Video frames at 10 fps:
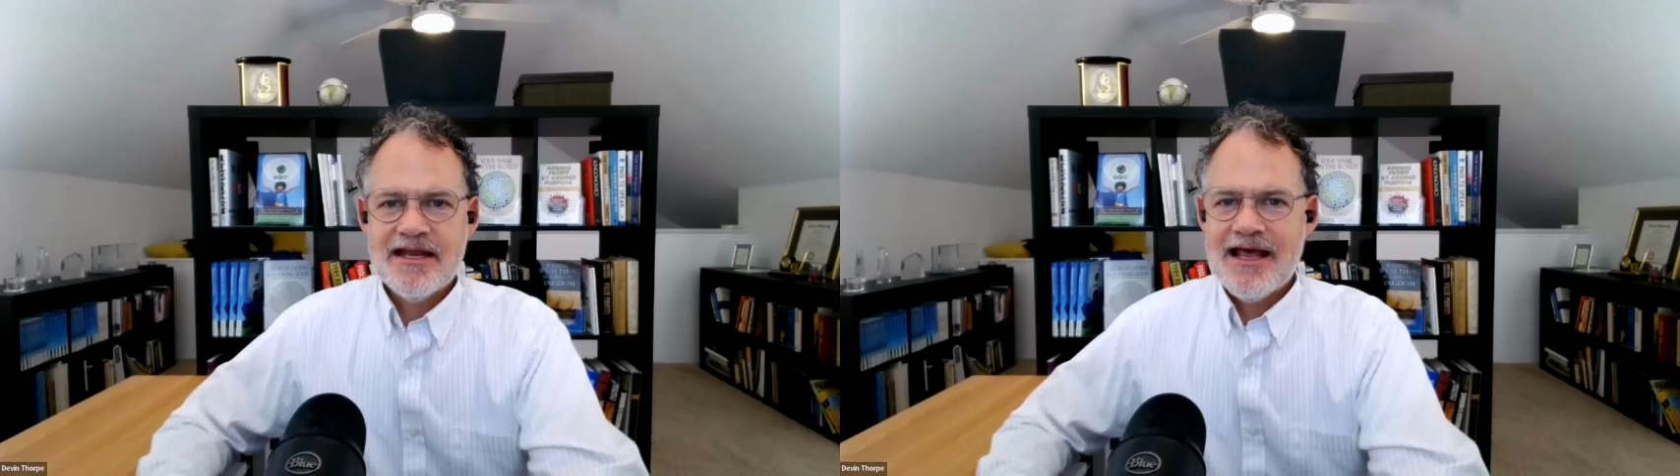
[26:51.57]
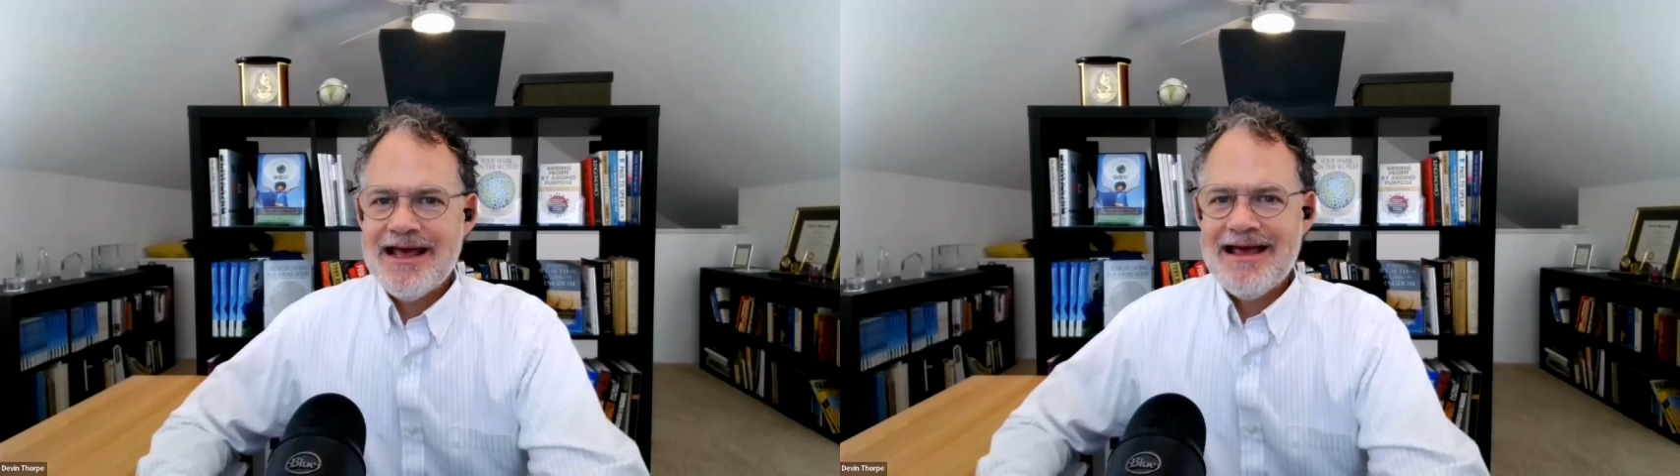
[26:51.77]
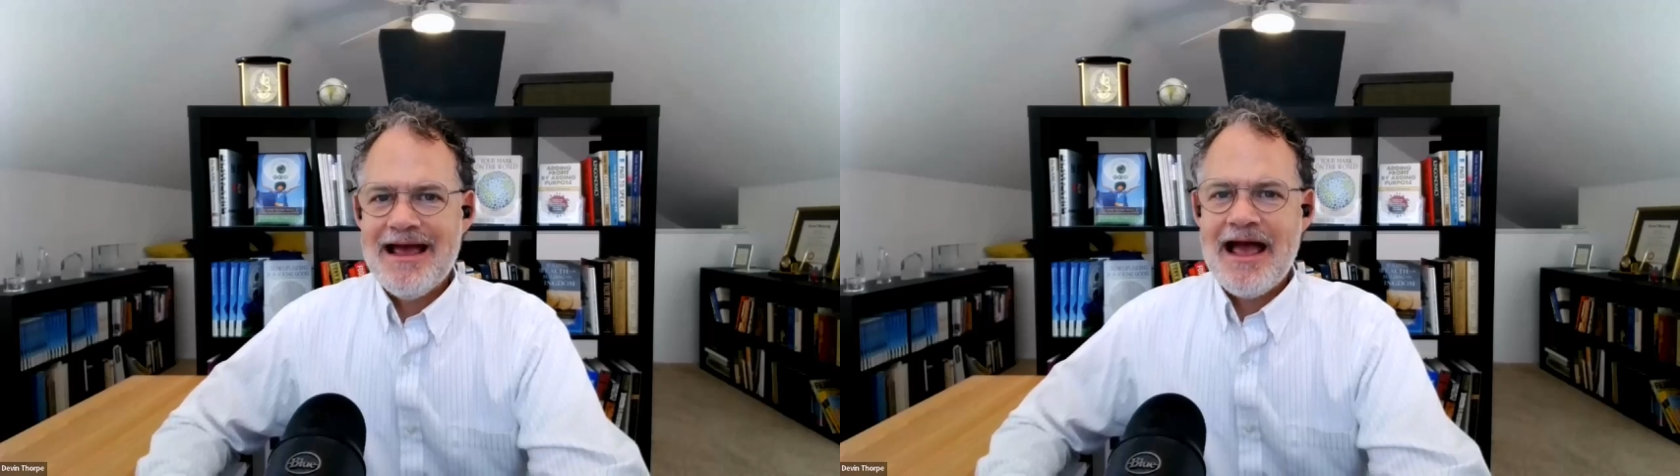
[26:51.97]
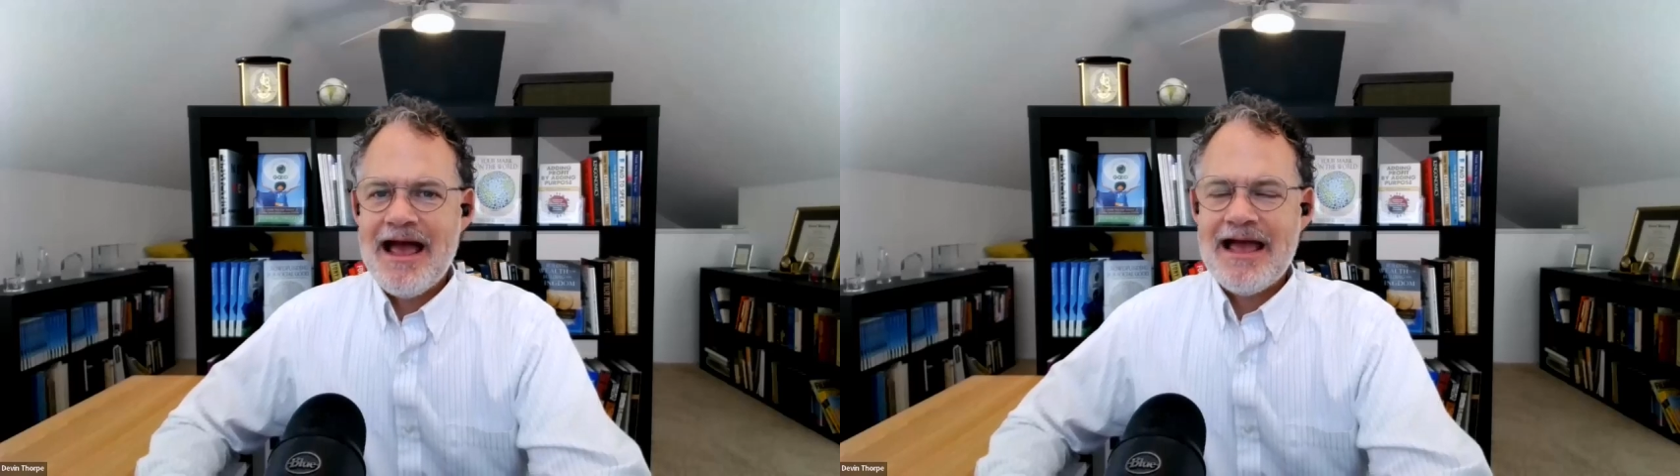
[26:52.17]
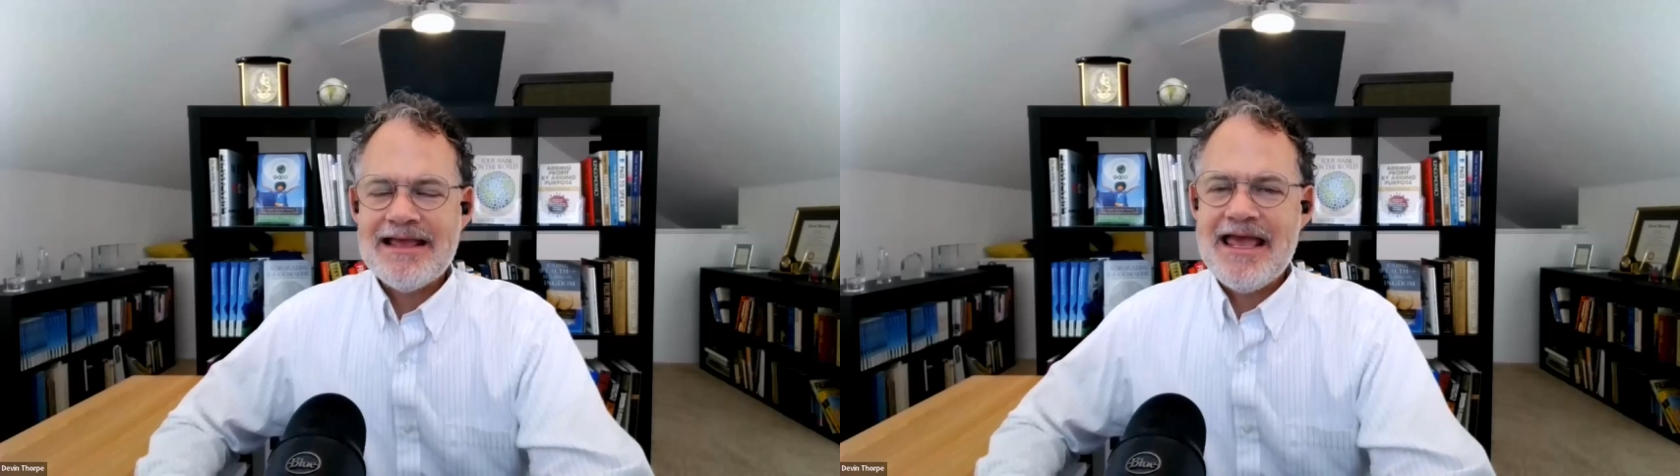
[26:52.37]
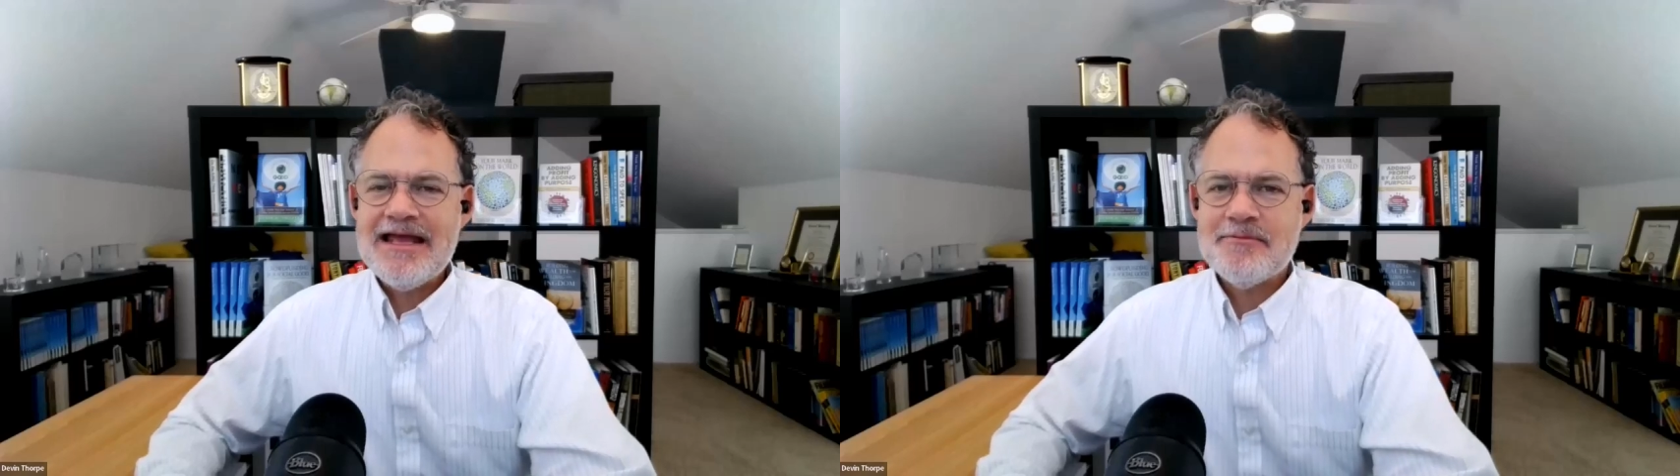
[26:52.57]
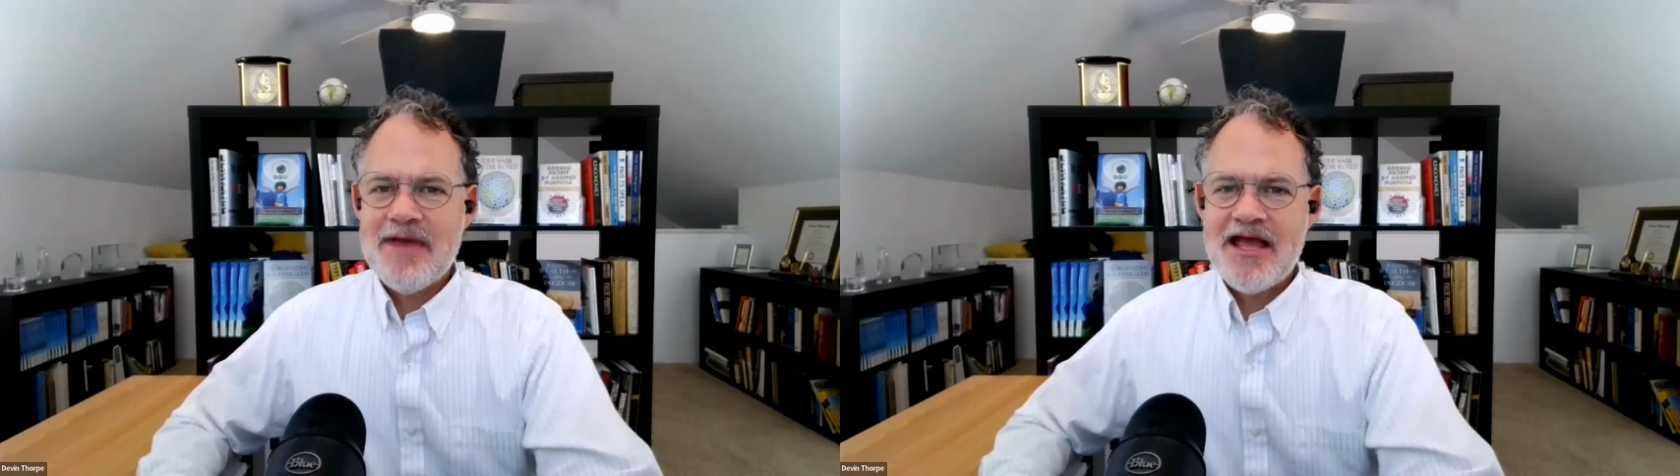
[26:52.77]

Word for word: and I